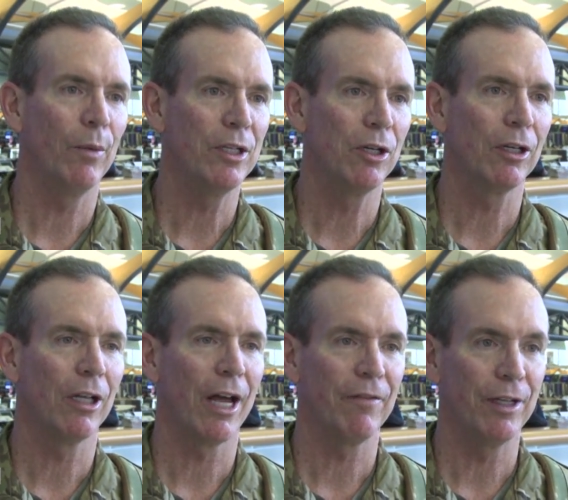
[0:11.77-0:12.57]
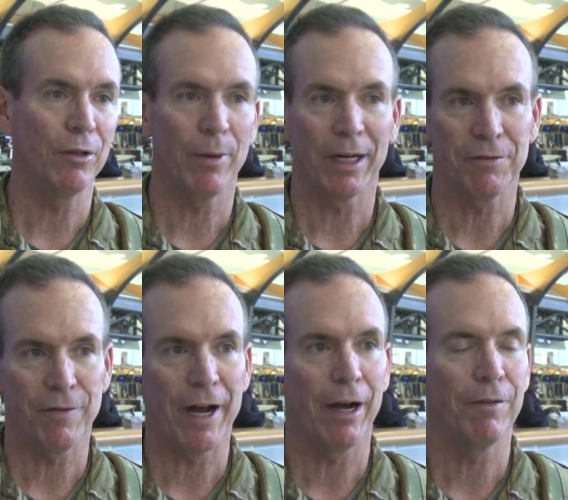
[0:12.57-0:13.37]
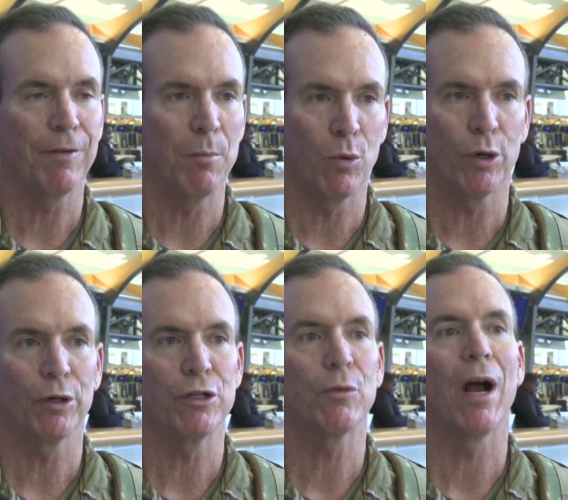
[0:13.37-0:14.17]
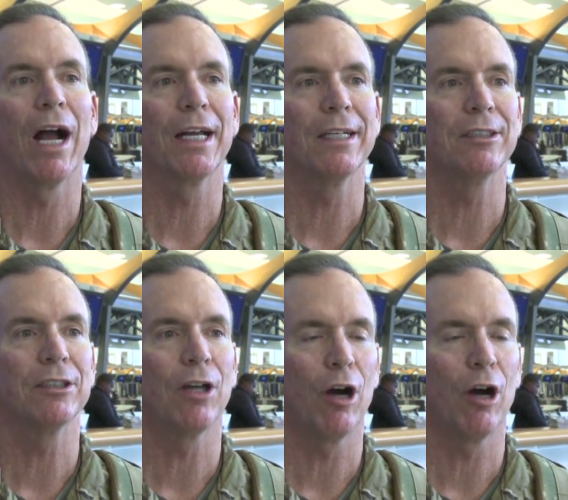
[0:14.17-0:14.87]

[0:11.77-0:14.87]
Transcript: we took a lot of indirect fire from mortars, rockets,